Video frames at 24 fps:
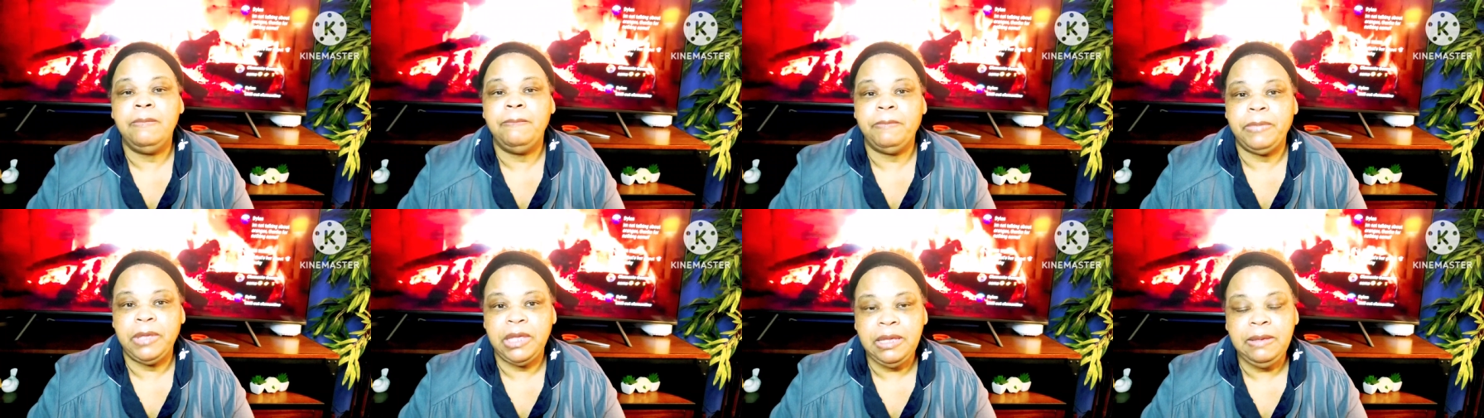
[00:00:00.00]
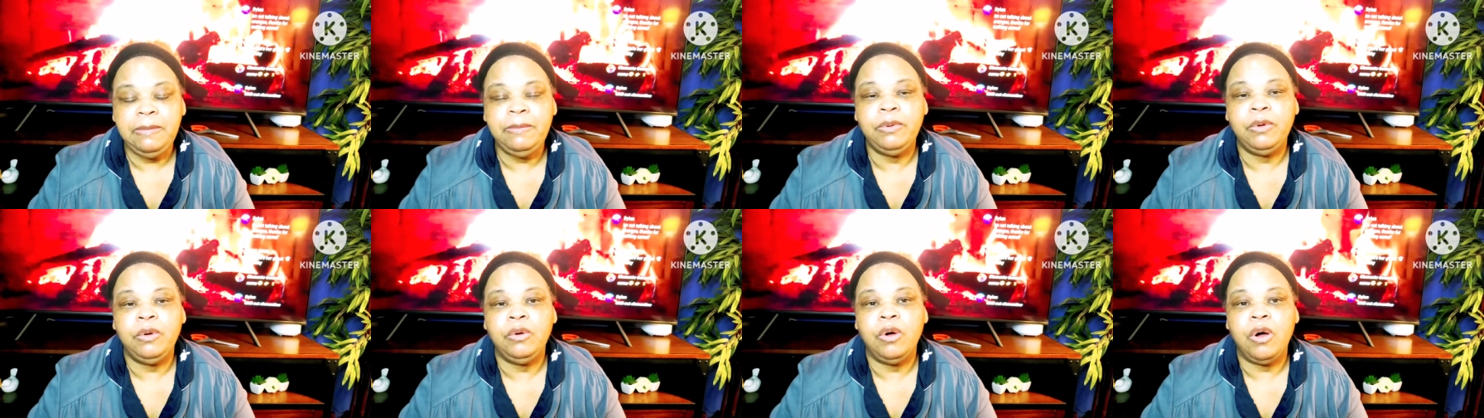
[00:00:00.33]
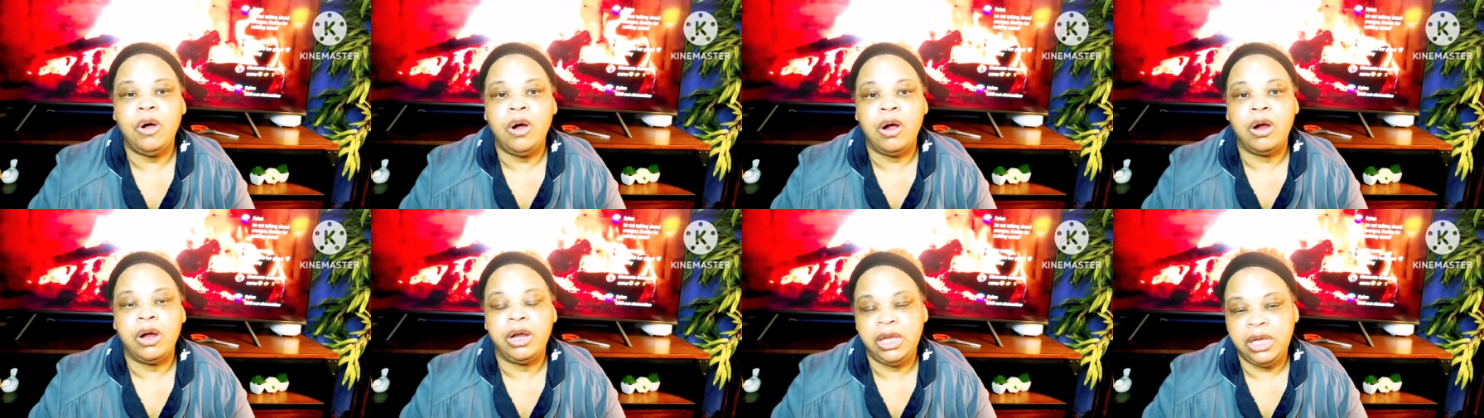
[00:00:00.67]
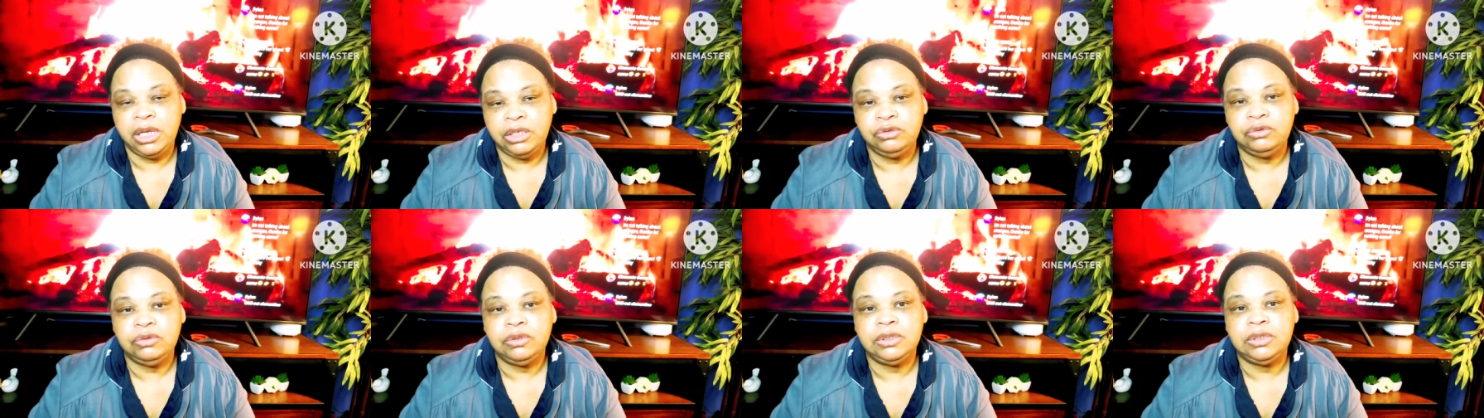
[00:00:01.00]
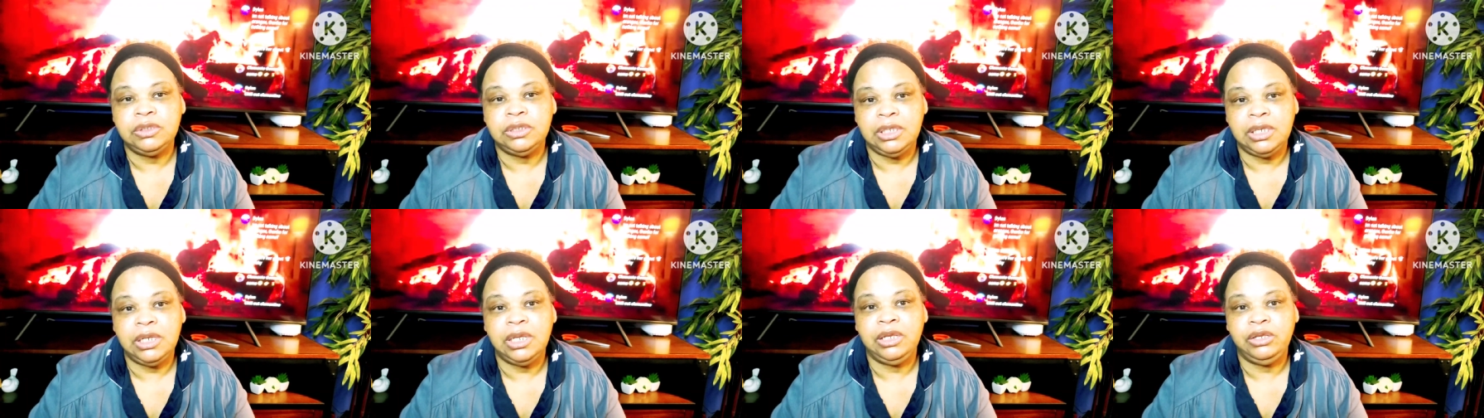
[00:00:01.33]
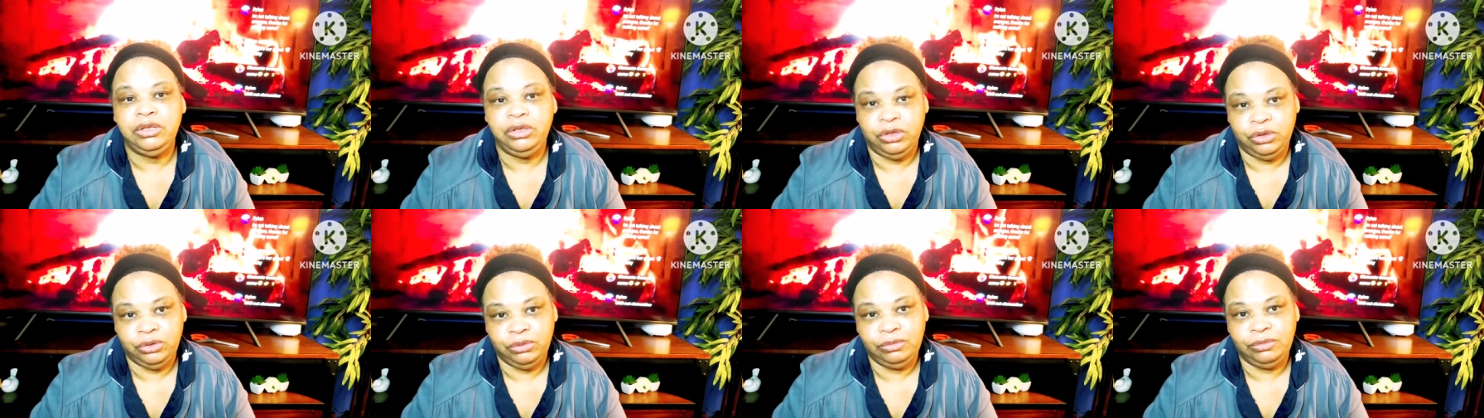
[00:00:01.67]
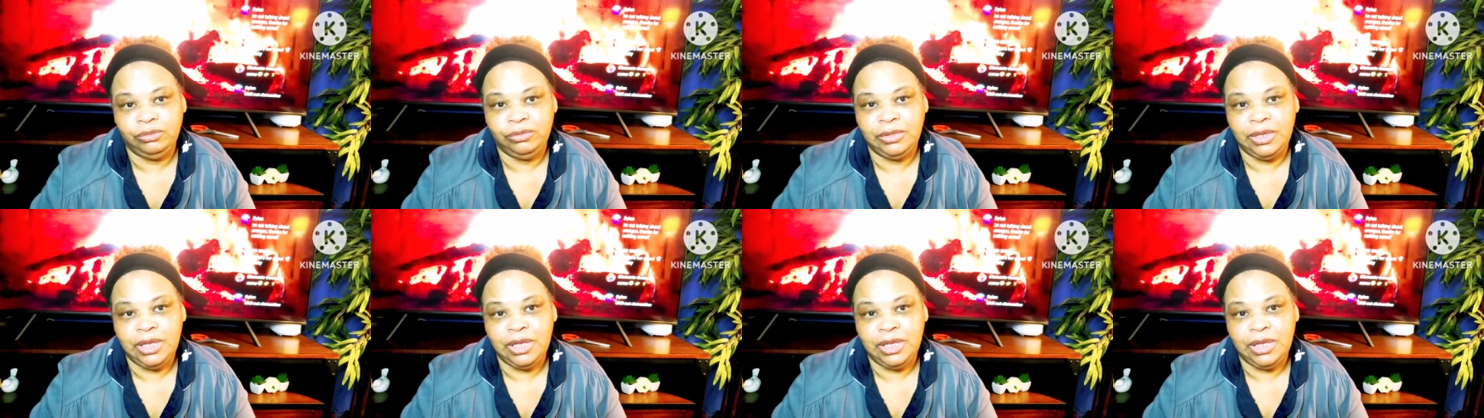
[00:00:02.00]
people are interested in you.